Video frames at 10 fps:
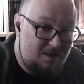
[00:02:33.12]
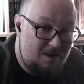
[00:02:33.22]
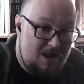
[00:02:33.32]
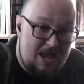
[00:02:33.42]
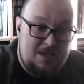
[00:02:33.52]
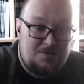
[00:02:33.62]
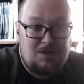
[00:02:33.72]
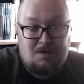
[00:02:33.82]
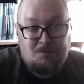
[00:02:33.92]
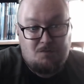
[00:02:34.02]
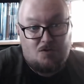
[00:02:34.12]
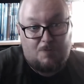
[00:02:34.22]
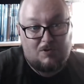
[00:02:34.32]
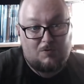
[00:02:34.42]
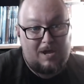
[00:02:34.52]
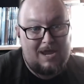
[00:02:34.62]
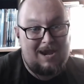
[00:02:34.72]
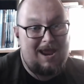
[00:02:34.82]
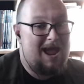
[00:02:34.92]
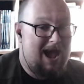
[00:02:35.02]
It's the difference between
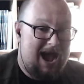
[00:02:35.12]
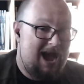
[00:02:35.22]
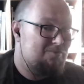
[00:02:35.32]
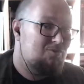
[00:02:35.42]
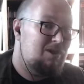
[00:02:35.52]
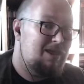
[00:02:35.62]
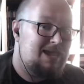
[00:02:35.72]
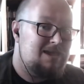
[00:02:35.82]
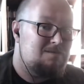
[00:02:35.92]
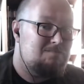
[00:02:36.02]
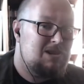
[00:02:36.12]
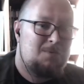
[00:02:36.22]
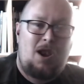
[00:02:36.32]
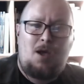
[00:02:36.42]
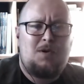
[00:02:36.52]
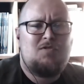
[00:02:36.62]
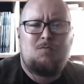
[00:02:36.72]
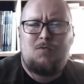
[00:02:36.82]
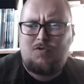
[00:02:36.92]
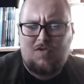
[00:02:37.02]
actually, you know, when
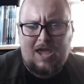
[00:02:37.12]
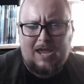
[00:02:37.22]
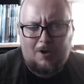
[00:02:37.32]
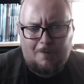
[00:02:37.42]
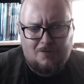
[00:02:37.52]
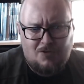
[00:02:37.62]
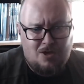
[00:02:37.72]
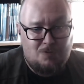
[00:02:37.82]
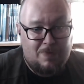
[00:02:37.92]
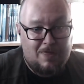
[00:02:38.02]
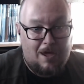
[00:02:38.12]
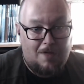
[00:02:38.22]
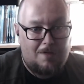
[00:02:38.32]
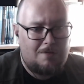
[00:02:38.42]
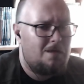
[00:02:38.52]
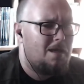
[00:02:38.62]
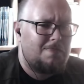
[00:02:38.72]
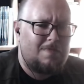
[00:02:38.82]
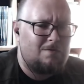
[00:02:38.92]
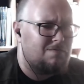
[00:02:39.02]
someone's saying in a conversation, when
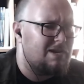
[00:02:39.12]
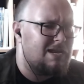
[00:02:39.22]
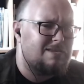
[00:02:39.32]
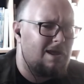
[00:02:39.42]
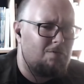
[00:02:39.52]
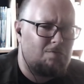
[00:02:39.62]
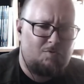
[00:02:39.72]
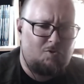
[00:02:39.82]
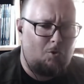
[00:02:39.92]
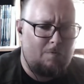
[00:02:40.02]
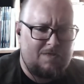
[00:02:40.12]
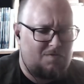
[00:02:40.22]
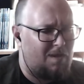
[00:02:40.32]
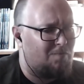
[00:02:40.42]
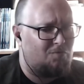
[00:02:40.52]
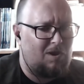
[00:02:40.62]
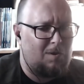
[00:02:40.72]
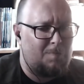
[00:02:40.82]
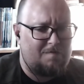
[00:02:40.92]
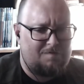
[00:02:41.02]
they detail some story that sounds just a little
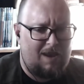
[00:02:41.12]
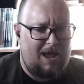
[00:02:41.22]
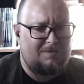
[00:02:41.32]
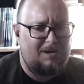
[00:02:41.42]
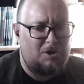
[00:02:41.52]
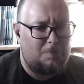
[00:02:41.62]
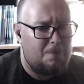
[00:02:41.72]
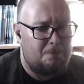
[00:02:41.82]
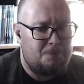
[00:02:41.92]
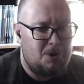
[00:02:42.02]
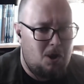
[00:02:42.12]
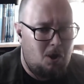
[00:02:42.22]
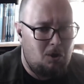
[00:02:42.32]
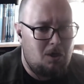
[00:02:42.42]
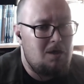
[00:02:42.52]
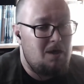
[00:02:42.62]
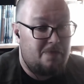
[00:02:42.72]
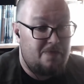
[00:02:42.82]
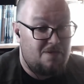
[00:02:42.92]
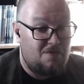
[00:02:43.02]
bit flat and a little bit banal, and
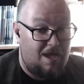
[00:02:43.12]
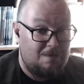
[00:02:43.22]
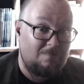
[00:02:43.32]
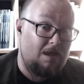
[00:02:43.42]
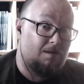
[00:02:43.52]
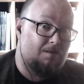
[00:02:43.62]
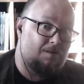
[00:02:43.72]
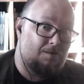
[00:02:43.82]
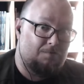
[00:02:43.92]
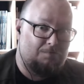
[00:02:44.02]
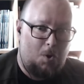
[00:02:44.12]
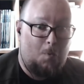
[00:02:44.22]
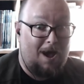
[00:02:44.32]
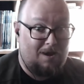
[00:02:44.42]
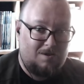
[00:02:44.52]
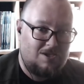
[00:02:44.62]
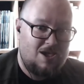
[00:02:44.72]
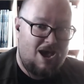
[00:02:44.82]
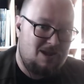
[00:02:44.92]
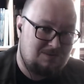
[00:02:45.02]
then they say, oh, well, you
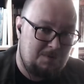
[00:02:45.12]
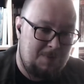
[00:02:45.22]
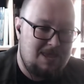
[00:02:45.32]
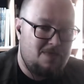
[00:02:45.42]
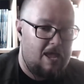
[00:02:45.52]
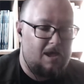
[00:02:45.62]
had to be there.